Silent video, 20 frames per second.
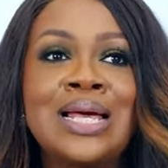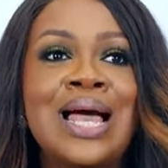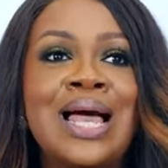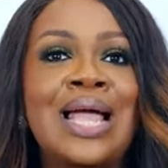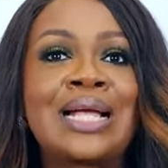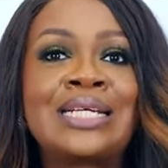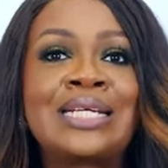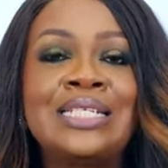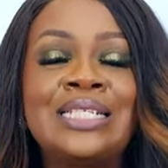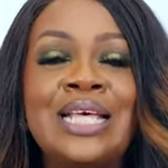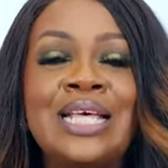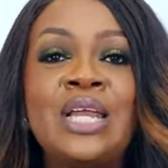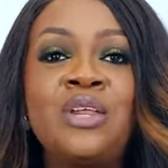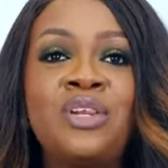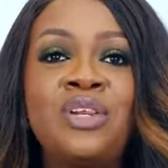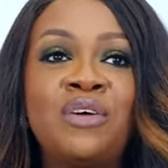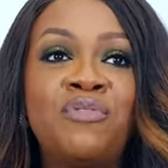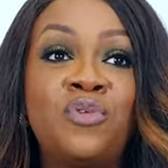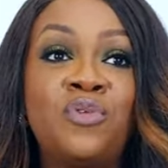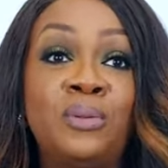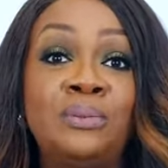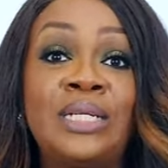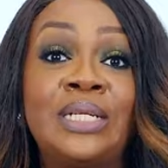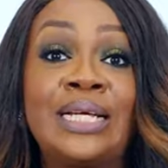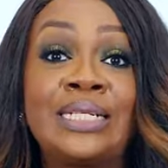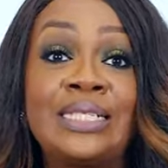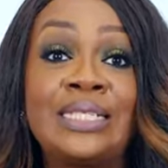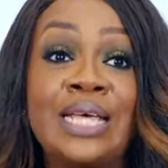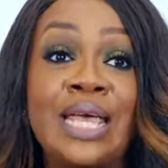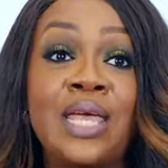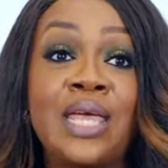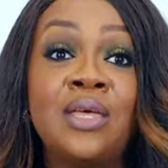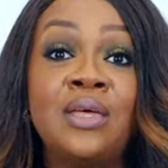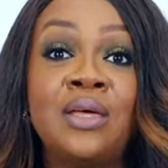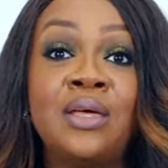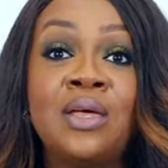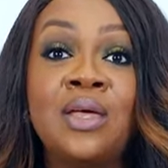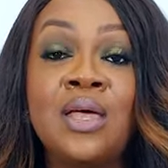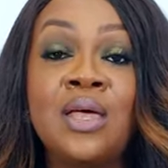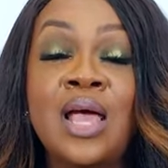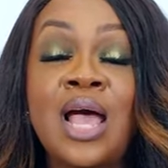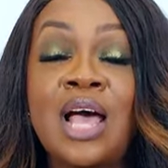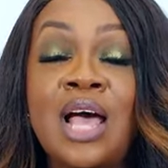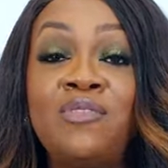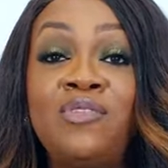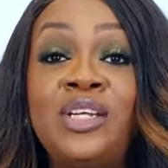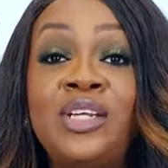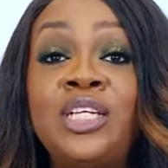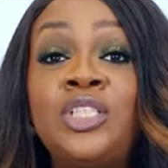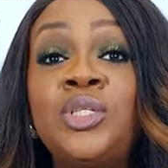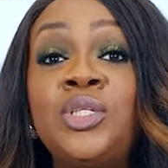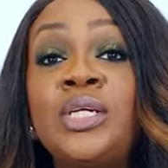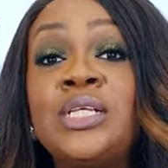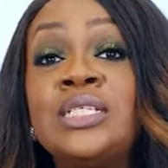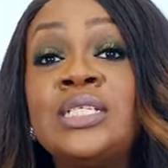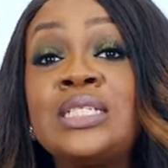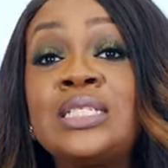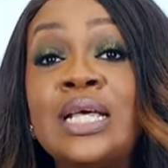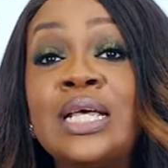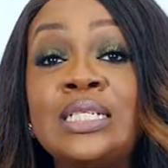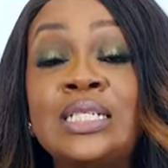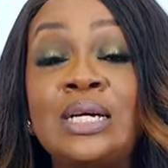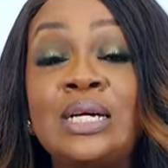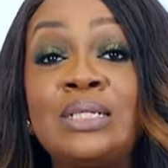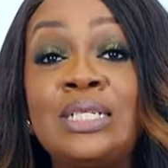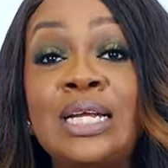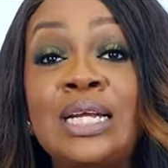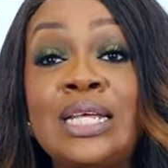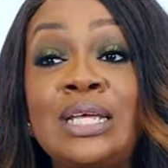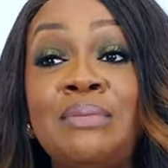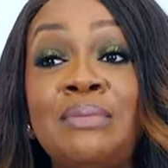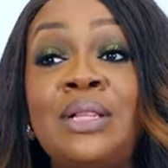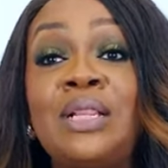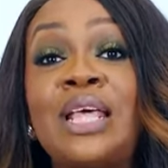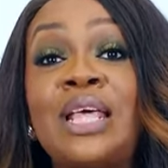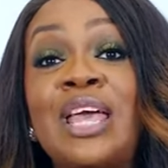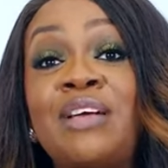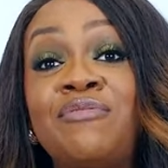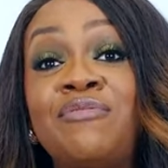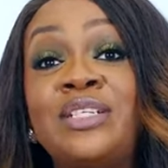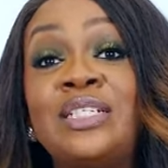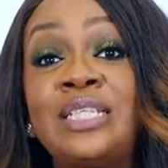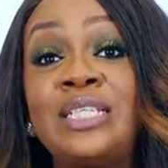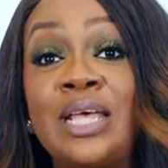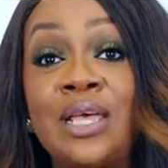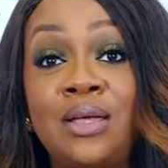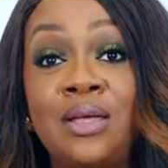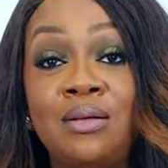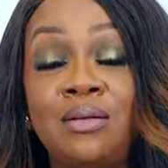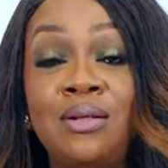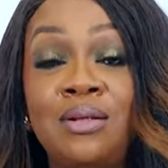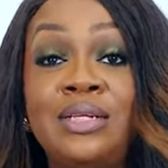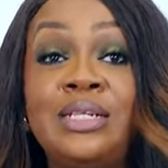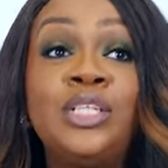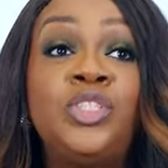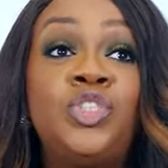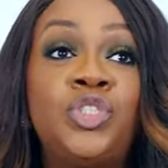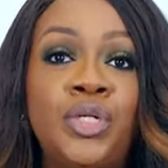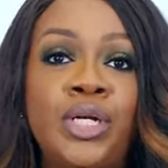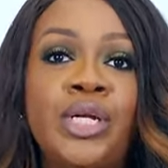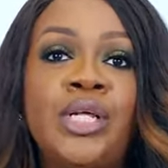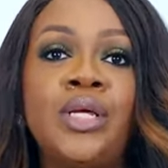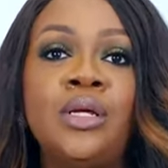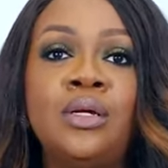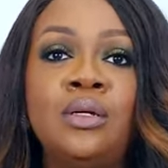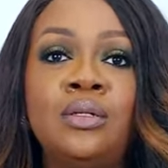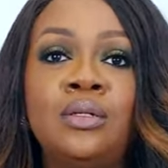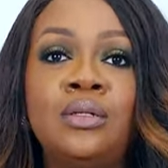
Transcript: I can tell you that from that day, I've literally sent out an email every day, literally